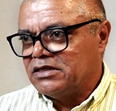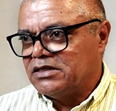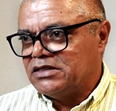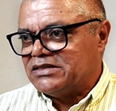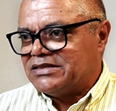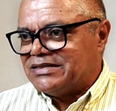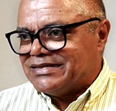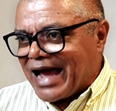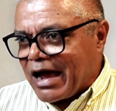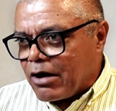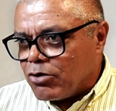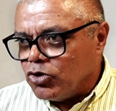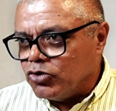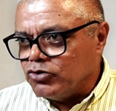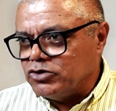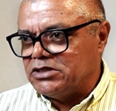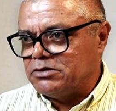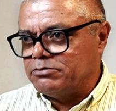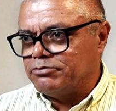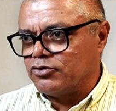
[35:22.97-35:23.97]
He's
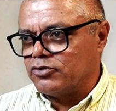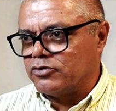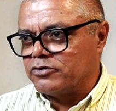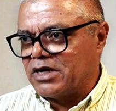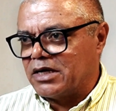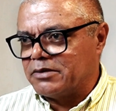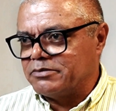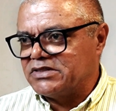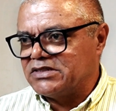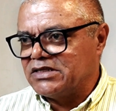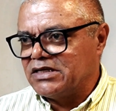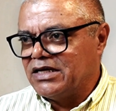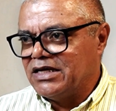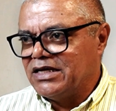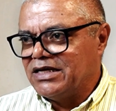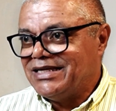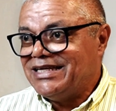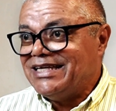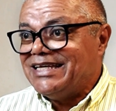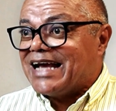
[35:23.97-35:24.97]
downloading programs.
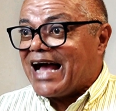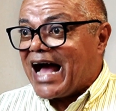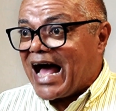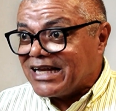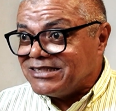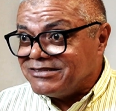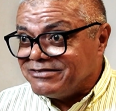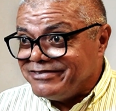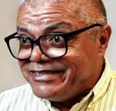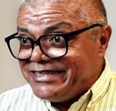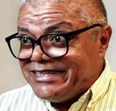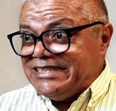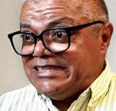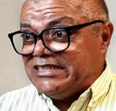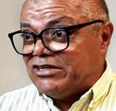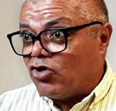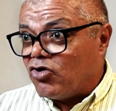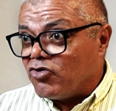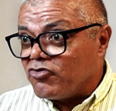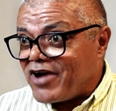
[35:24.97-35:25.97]
He can't
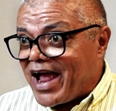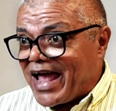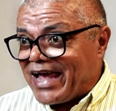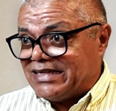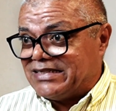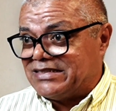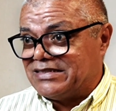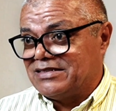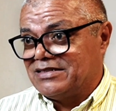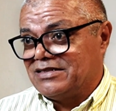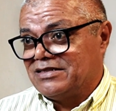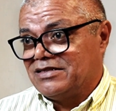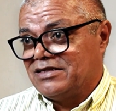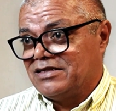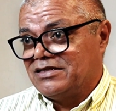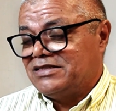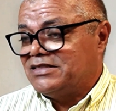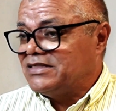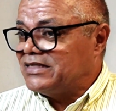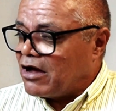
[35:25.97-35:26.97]
read or write.
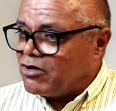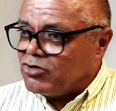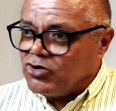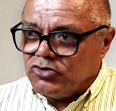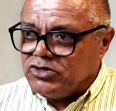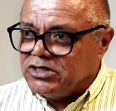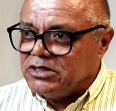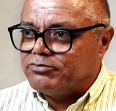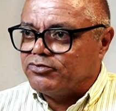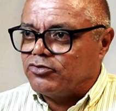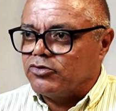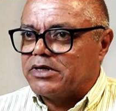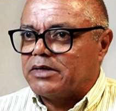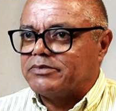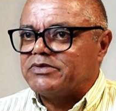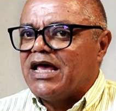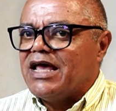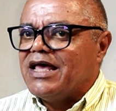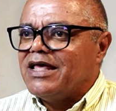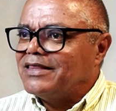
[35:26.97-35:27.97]
He's downloading
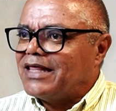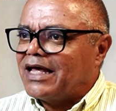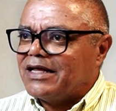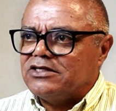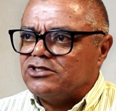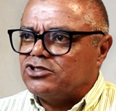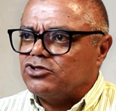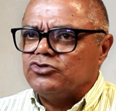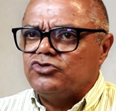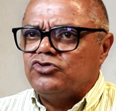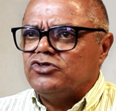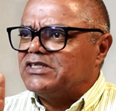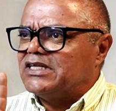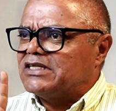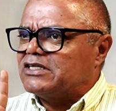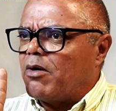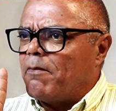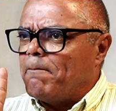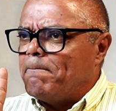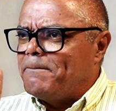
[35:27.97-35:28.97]
programs. That shows you it's
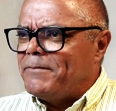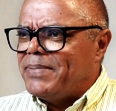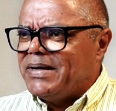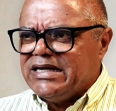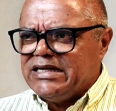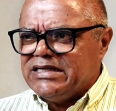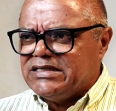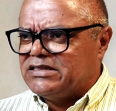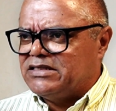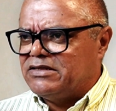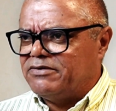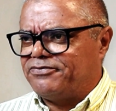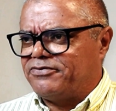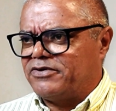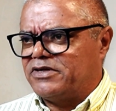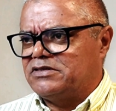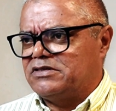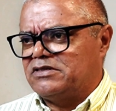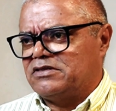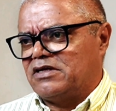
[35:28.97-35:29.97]
a complete
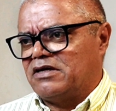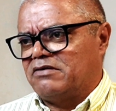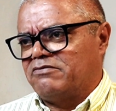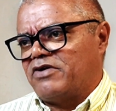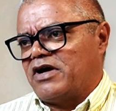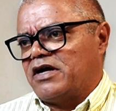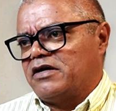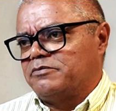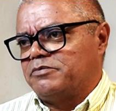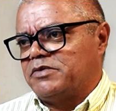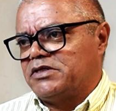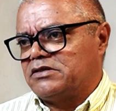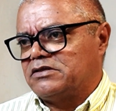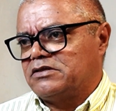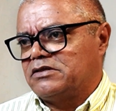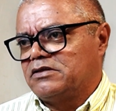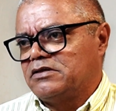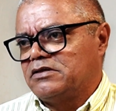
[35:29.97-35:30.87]
different environment.